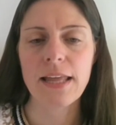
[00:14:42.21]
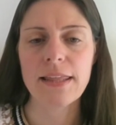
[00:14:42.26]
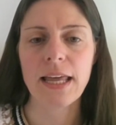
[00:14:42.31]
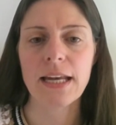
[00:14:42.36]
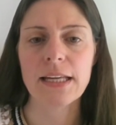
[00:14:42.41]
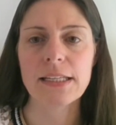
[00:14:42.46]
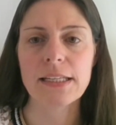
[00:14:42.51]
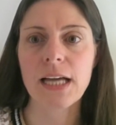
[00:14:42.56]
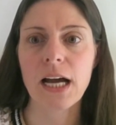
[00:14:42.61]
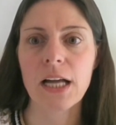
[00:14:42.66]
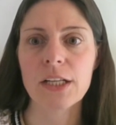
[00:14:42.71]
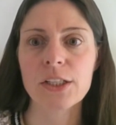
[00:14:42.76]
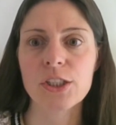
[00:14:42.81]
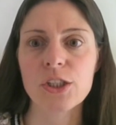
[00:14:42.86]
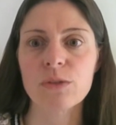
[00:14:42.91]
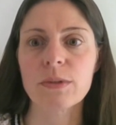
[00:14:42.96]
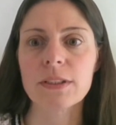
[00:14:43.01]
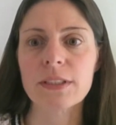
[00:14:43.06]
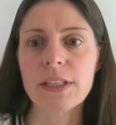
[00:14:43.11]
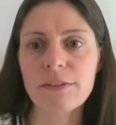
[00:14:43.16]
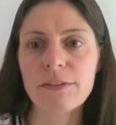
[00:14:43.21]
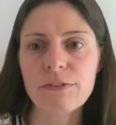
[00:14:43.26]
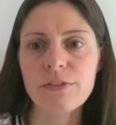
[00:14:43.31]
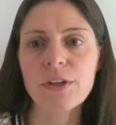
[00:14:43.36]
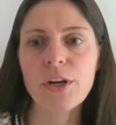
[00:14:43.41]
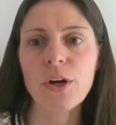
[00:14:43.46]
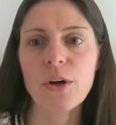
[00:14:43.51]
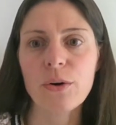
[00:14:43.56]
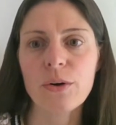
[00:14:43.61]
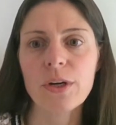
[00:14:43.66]
that has gone to a lymph
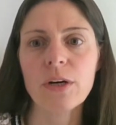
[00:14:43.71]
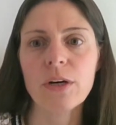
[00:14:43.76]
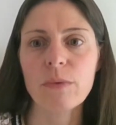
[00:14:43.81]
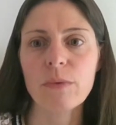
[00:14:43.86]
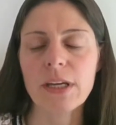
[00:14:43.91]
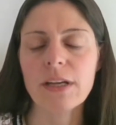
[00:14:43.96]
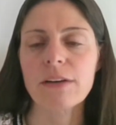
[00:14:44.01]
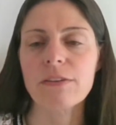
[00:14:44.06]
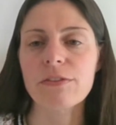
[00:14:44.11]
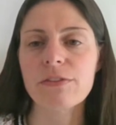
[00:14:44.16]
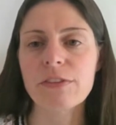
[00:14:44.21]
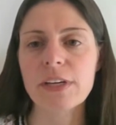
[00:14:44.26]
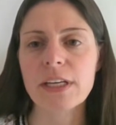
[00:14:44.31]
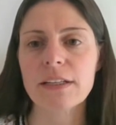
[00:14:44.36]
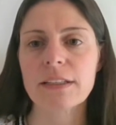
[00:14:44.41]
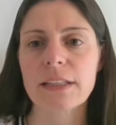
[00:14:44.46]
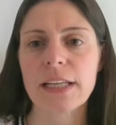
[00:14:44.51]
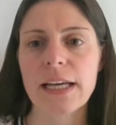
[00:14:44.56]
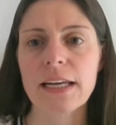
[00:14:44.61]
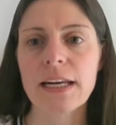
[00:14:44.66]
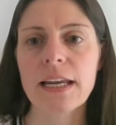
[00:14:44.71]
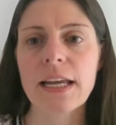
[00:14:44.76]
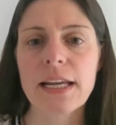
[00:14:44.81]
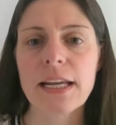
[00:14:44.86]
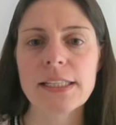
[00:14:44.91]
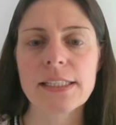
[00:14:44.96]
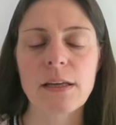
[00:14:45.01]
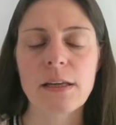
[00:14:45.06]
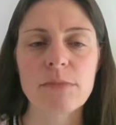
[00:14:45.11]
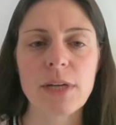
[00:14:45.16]
node and we can feel it.
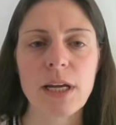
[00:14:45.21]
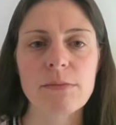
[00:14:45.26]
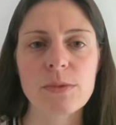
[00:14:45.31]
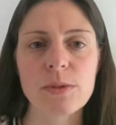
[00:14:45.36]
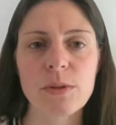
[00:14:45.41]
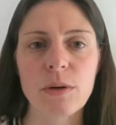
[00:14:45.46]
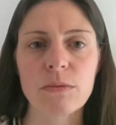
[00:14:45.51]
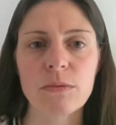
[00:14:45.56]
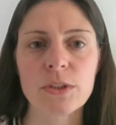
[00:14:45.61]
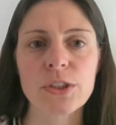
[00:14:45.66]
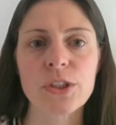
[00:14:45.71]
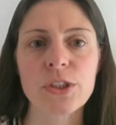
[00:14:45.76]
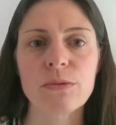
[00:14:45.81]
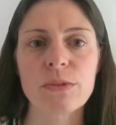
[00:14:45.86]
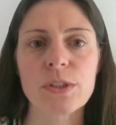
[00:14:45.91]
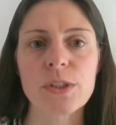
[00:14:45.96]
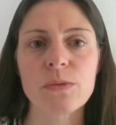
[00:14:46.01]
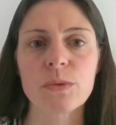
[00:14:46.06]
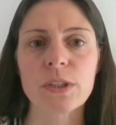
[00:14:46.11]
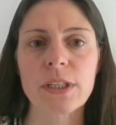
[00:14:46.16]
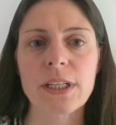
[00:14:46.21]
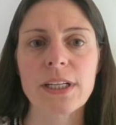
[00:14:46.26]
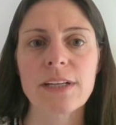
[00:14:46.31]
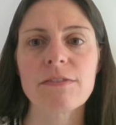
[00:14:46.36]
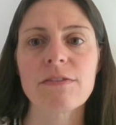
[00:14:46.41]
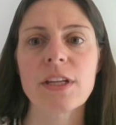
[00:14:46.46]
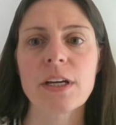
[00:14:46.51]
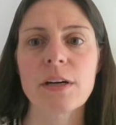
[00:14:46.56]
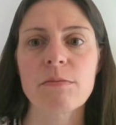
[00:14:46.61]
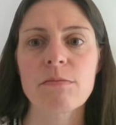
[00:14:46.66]
Sometimes what we'll do is we'll
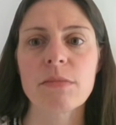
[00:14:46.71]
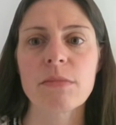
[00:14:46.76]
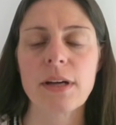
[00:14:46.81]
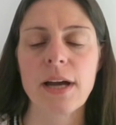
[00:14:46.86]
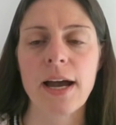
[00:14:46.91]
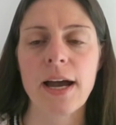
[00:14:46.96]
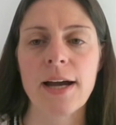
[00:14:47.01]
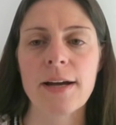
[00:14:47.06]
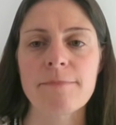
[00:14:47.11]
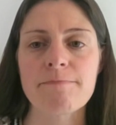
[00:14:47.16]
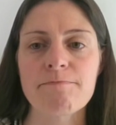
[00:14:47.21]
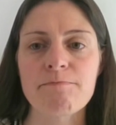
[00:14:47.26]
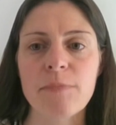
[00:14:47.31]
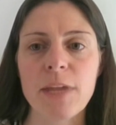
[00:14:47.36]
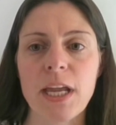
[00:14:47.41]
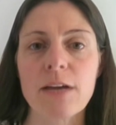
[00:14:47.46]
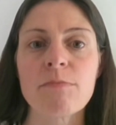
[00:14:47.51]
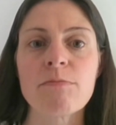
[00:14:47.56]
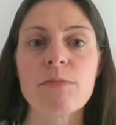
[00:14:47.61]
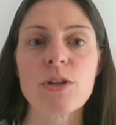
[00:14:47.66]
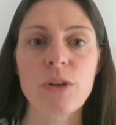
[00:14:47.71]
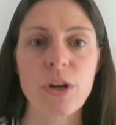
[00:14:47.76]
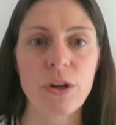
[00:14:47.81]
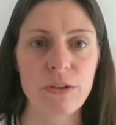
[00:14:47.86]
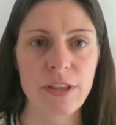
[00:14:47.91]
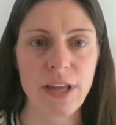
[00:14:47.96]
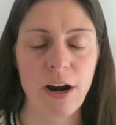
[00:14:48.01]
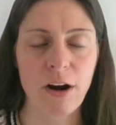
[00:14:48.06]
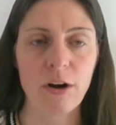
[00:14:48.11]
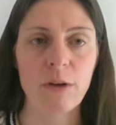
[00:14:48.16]
give them um,
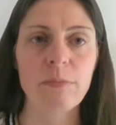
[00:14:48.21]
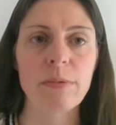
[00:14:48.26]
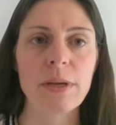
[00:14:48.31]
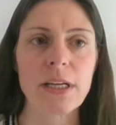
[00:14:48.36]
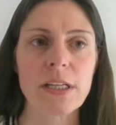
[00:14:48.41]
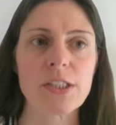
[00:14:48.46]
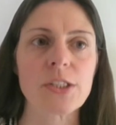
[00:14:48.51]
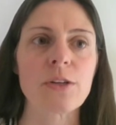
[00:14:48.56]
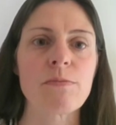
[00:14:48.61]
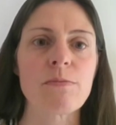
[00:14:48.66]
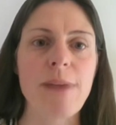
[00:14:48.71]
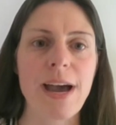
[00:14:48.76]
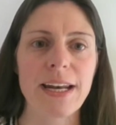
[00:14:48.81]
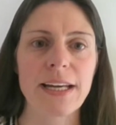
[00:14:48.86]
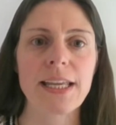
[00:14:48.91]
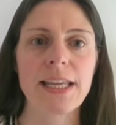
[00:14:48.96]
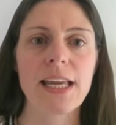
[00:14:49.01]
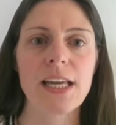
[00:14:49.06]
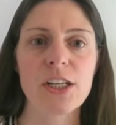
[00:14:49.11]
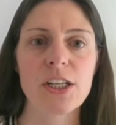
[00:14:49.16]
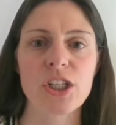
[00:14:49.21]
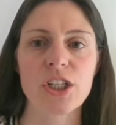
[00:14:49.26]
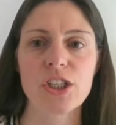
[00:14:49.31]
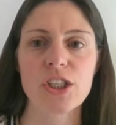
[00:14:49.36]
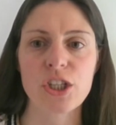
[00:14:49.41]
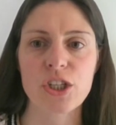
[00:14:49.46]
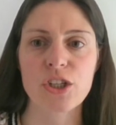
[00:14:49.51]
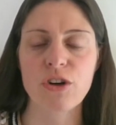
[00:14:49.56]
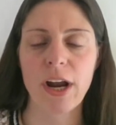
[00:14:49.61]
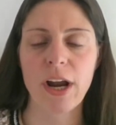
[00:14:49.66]
immunotherapy, so medication
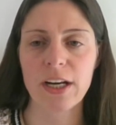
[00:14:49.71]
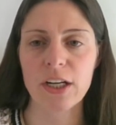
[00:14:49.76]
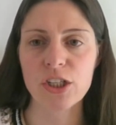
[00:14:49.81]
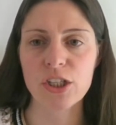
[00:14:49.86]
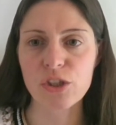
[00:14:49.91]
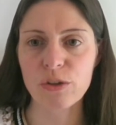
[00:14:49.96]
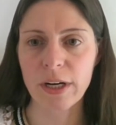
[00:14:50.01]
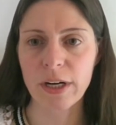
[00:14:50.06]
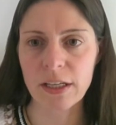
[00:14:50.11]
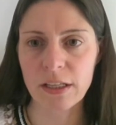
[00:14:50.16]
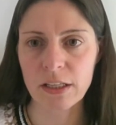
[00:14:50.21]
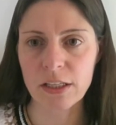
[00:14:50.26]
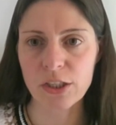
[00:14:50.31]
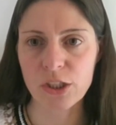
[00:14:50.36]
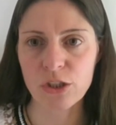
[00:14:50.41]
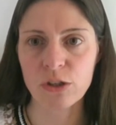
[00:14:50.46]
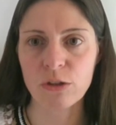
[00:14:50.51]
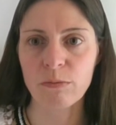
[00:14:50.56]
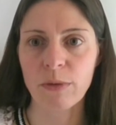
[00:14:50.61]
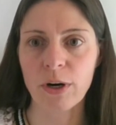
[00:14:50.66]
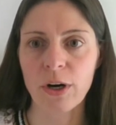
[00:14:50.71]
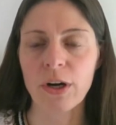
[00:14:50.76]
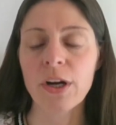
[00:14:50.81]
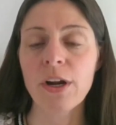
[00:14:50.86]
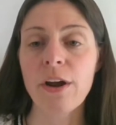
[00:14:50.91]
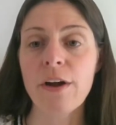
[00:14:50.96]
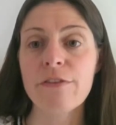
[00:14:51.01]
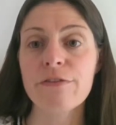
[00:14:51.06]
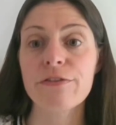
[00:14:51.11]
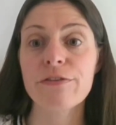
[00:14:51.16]
to try to shrink the tumor
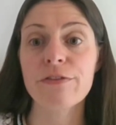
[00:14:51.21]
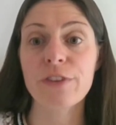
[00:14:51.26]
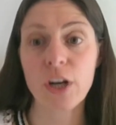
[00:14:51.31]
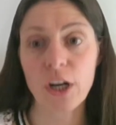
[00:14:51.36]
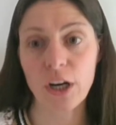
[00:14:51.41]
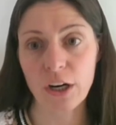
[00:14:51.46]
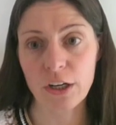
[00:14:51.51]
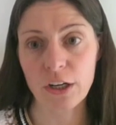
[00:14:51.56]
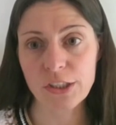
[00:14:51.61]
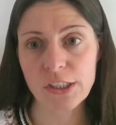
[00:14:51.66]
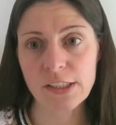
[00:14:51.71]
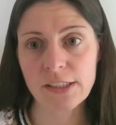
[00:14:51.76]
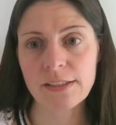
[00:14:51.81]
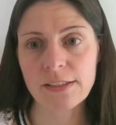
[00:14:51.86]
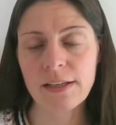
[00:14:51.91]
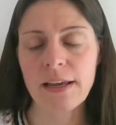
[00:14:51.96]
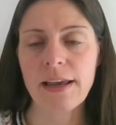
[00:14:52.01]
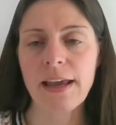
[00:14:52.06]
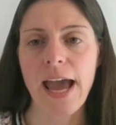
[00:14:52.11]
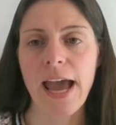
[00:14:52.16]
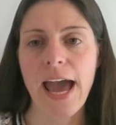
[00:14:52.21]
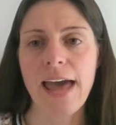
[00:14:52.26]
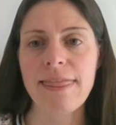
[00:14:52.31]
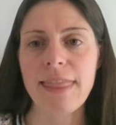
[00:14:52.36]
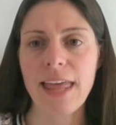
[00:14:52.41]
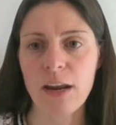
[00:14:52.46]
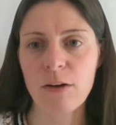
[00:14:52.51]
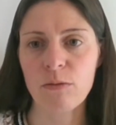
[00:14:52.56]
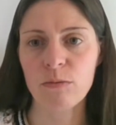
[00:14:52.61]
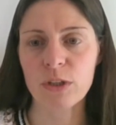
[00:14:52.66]
first, and
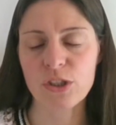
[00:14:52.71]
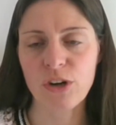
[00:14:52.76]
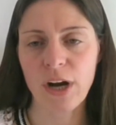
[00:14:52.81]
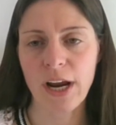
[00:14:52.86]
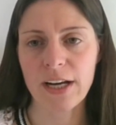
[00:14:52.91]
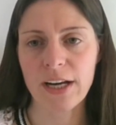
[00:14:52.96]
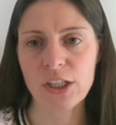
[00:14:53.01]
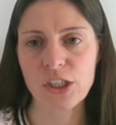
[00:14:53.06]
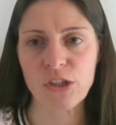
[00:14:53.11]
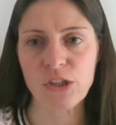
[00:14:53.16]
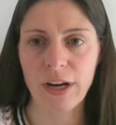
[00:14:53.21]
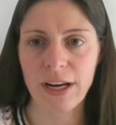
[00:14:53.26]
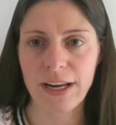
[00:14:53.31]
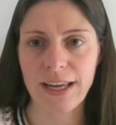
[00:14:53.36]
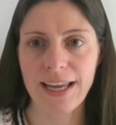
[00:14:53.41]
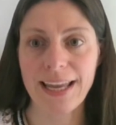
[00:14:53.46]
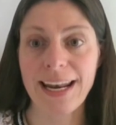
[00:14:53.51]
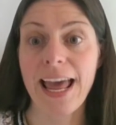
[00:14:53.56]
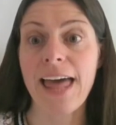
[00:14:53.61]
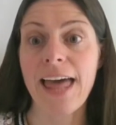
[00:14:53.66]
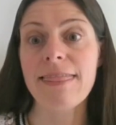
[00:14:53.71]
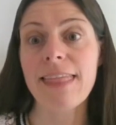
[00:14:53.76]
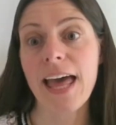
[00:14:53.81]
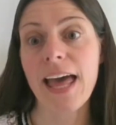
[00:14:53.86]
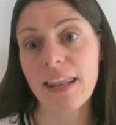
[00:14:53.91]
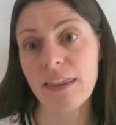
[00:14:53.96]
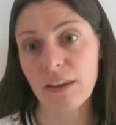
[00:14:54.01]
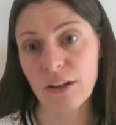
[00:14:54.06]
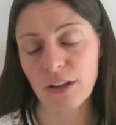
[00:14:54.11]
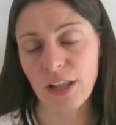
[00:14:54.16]
then we'll try to shrink it, and
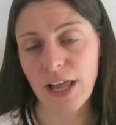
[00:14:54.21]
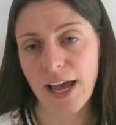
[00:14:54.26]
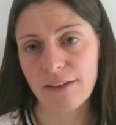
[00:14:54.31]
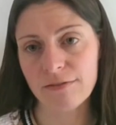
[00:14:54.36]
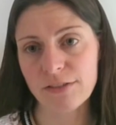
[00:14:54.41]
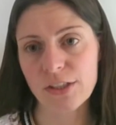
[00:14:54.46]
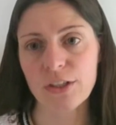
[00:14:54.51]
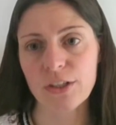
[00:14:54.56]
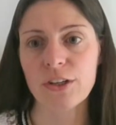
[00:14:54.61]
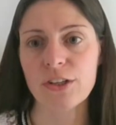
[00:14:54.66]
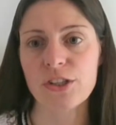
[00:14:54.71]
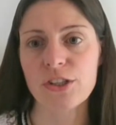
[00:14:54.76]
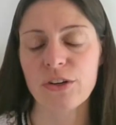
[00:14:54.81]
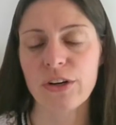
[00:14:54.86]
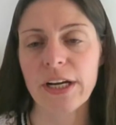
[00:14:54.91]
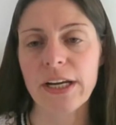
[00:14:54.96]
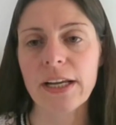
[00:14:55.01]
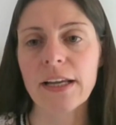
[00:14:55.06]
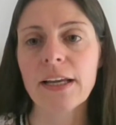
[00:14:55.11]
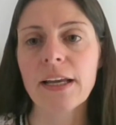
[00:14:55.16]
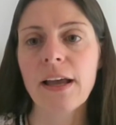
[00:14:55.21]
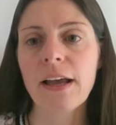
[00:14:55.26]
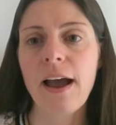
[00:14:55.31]
then they'll have surgery.